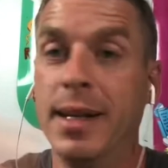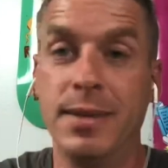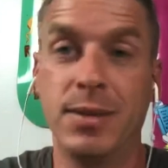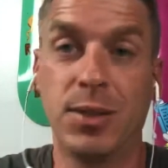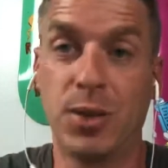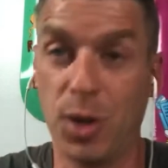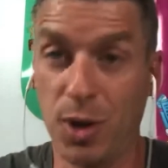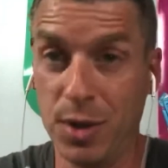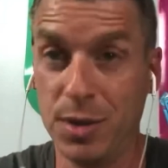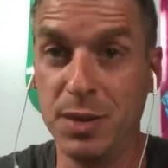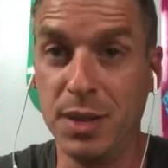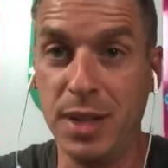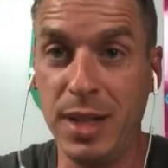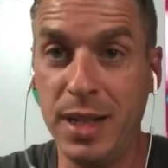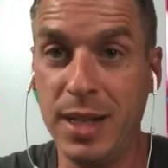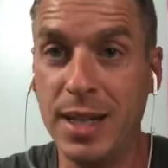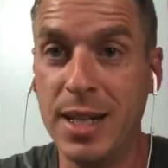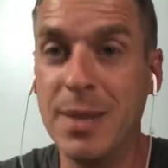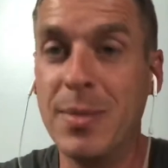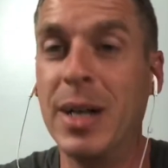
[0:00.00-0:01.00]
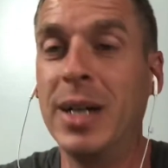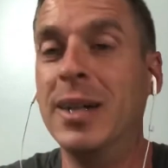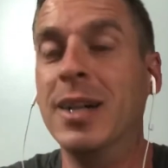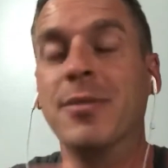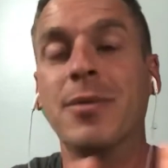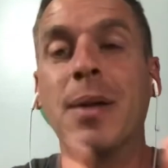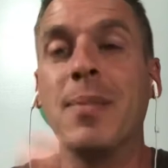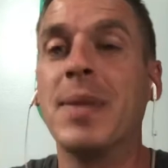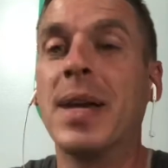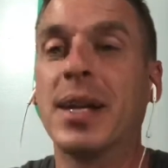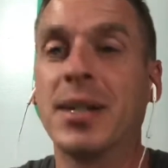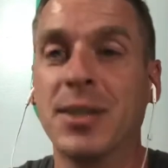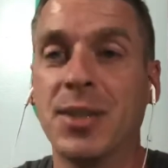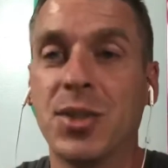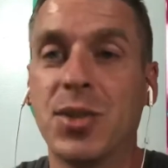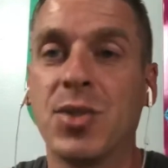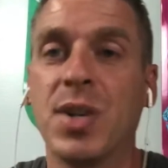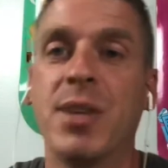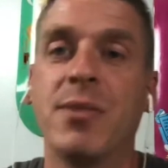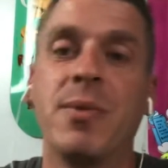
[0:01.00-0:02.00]
Currently in my life, I'm not gonna
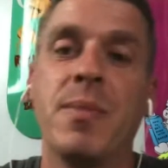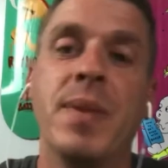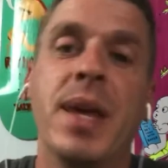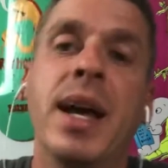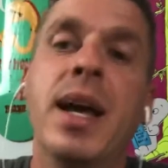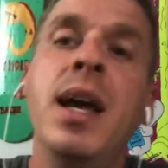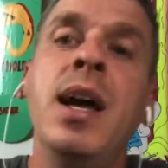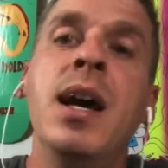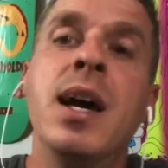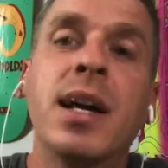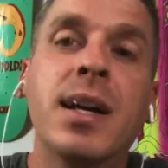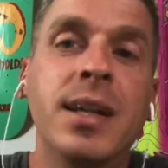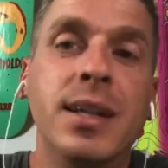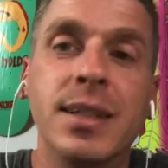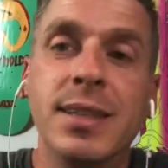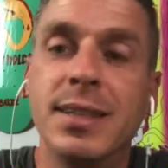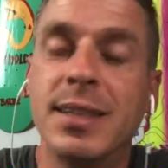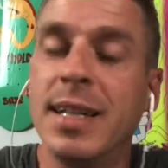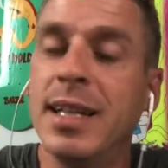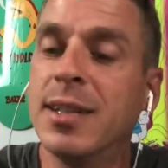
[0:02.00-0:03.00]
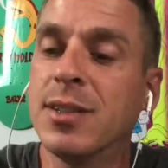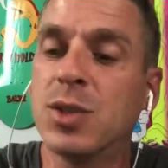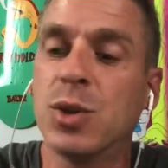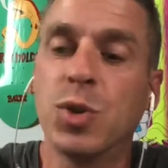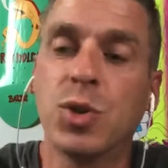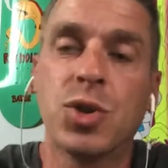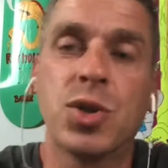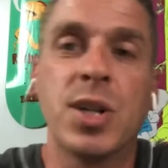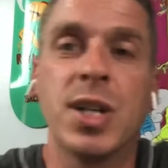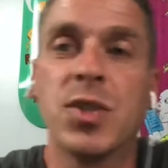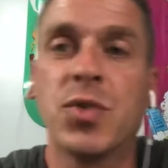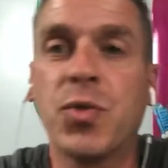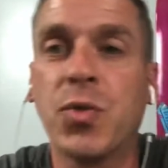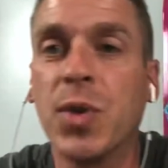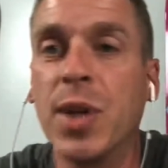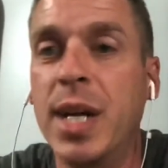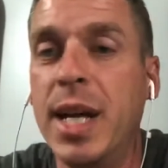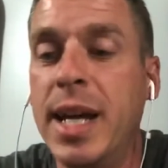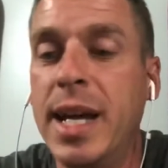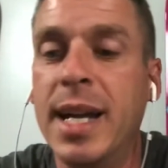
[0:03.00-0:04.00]
stray from that because it's so
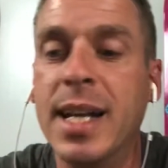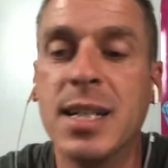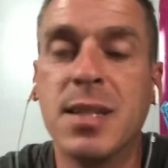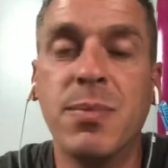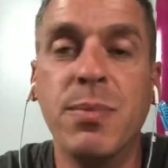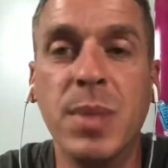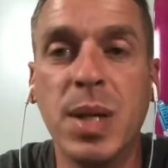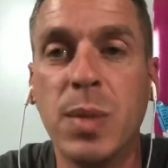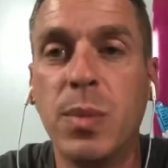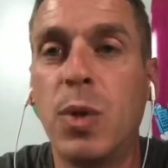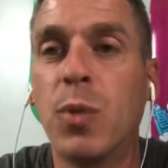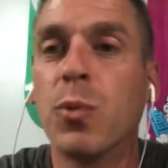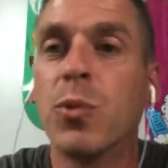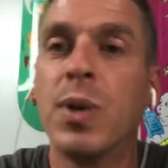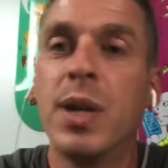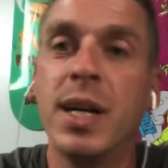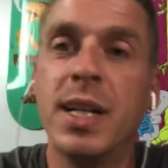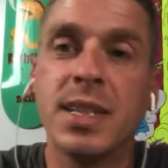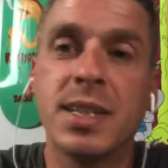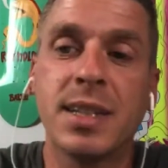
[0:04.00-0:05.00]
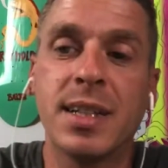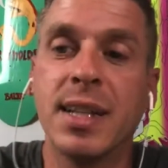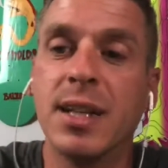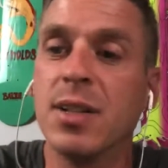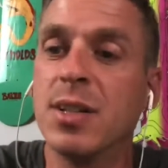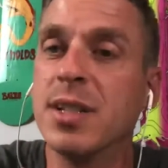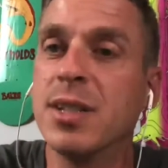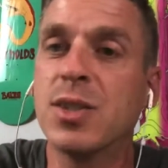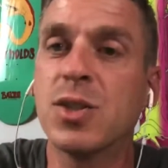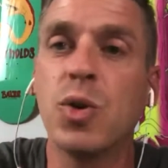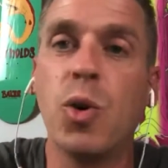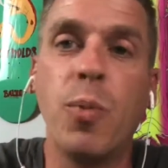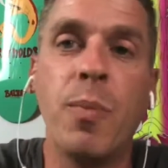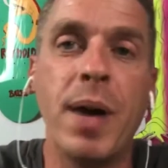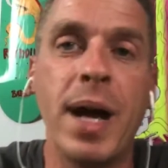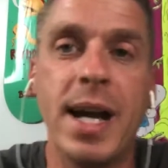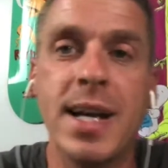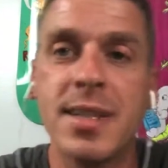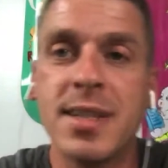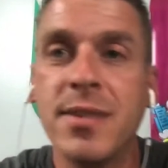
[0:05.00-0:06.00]
stress-free, it's minimal risk, it's so
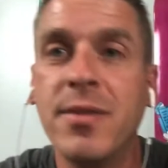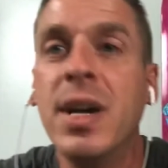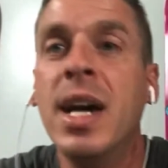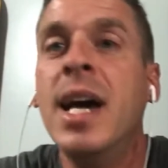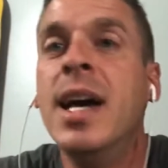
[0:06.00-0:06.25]
passive.